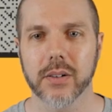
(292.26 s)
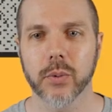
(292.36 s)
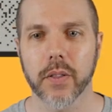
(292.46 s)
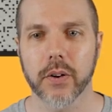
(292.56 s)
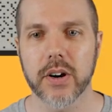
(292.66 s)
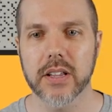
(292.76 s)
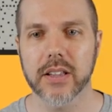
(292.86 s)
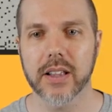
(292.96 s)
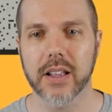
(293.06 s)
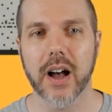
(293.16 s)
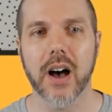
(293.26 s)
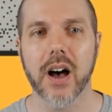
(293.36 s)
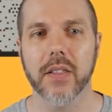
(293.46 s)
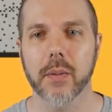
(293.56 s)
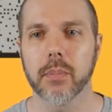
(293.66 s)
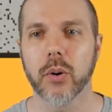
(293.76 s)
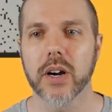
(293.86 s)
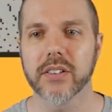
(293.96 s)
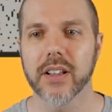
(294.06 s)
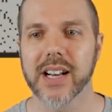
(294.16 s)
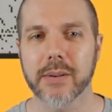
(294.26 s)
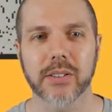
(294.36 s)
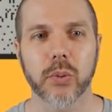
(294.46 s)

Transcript: We're at 30. The poison. Now we're at